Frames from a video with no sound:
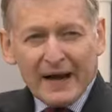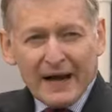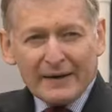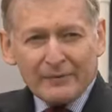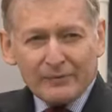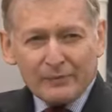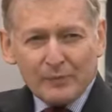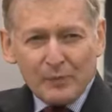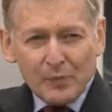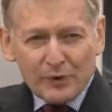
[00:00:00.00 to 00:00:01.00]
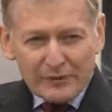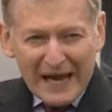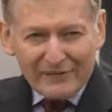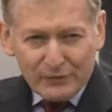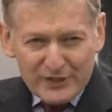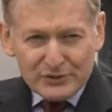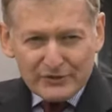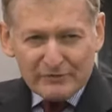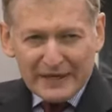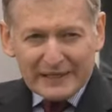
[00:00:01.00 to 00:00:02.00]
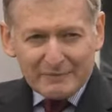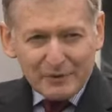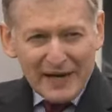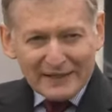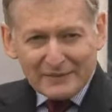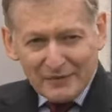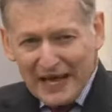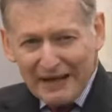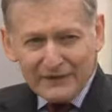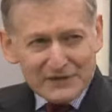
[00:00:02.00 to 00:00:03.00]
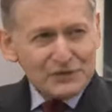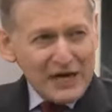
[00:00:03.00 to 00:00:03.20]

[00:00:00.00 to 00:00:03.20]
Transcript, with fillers: I would have wished to have been liberated without this